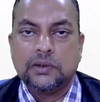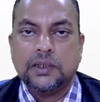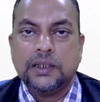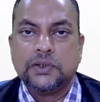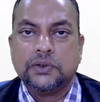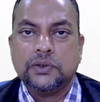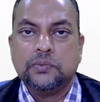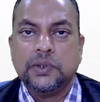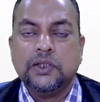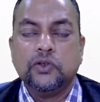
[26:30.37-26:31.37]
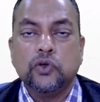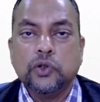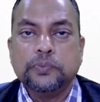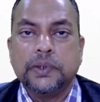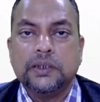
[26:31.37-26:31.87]
they should be
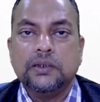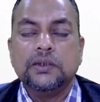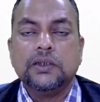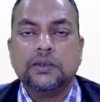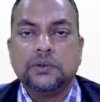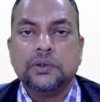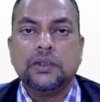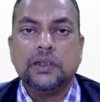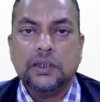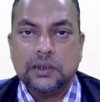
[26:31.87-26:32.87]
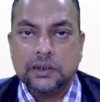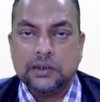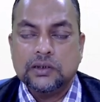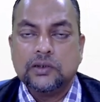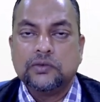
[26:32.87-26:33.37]
open to
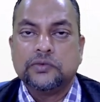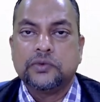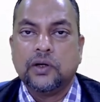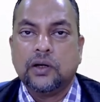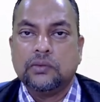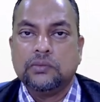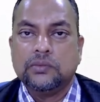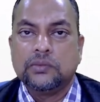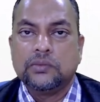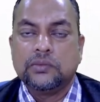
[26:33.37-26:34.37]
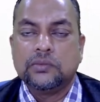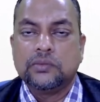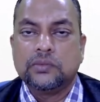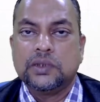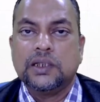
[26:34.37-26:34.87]
learn from
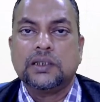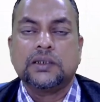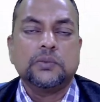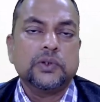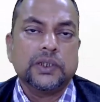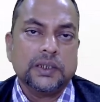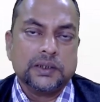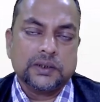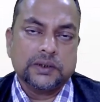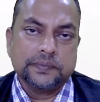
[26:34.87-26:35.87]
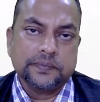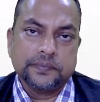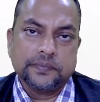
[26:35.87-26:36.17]
their subordinates.